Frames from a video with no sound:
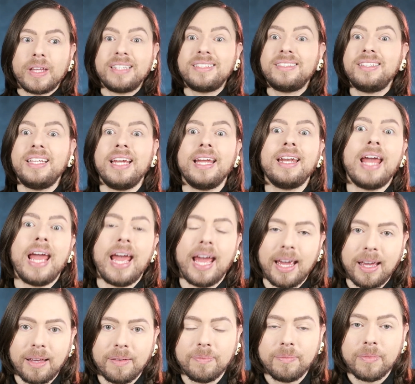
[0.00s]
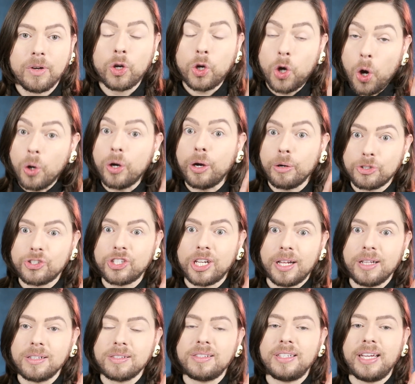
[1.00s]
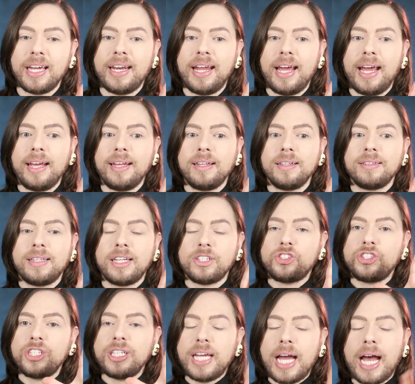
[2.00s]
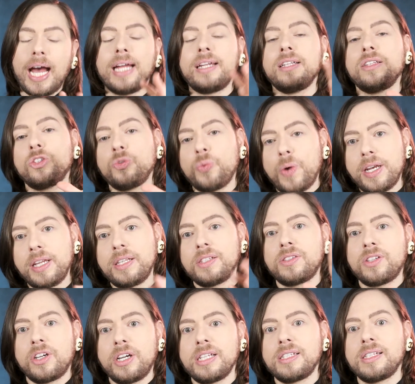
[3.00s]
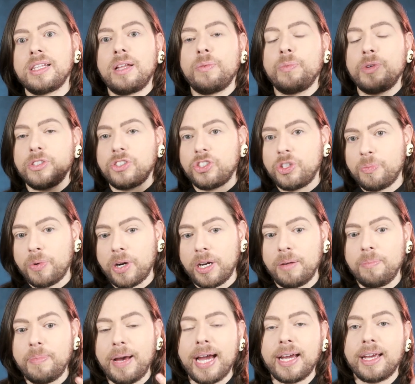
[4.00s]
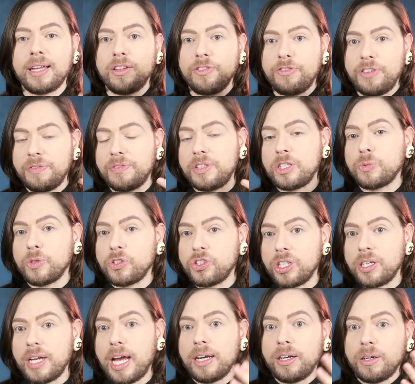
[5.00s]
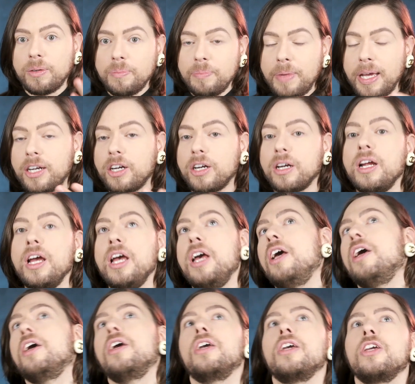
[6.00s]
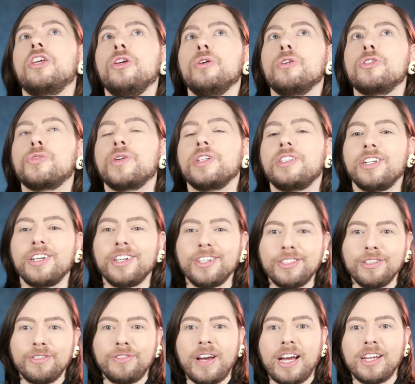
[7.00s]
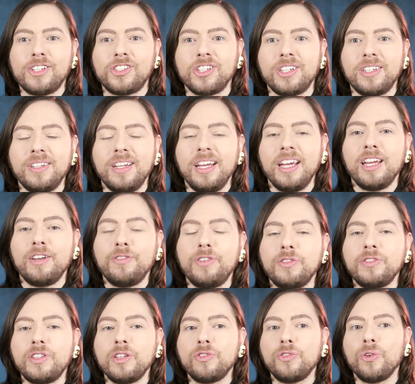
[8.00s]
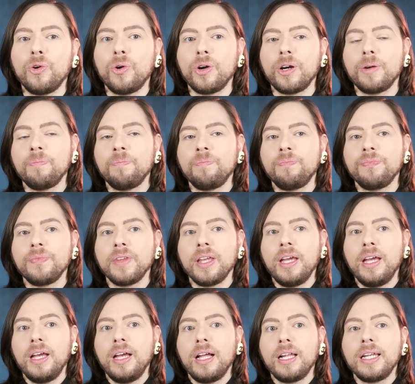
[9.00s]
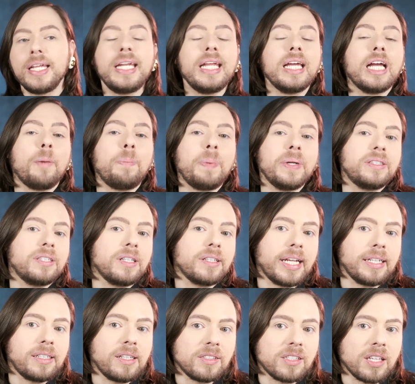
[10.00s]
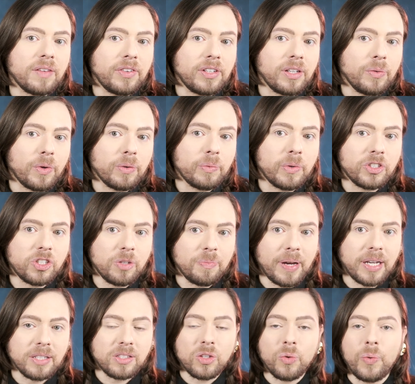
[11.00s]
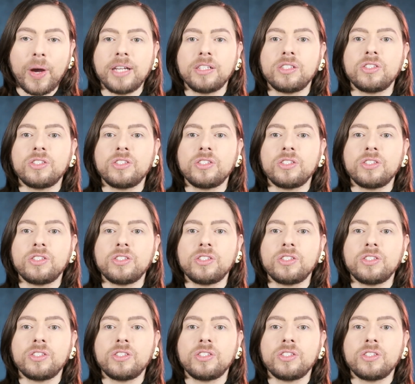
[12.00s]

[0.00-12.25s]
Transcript: DNA, Coco Chanel's DNA that she had in the 20s, 30s, and then when she brought it back in the 50s when she had made her huge return to fashion, 54, leading up until 1971 when she passed away.